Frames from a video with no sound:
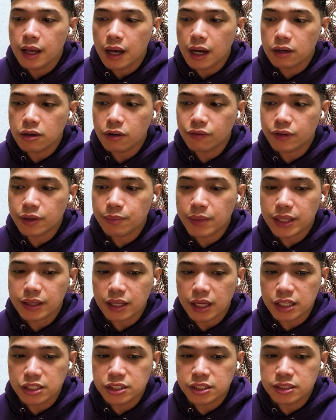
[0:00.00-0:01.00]
a government
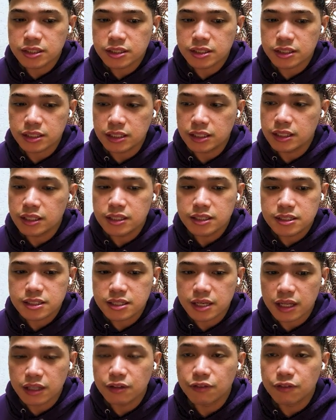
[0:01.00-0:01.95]
agency said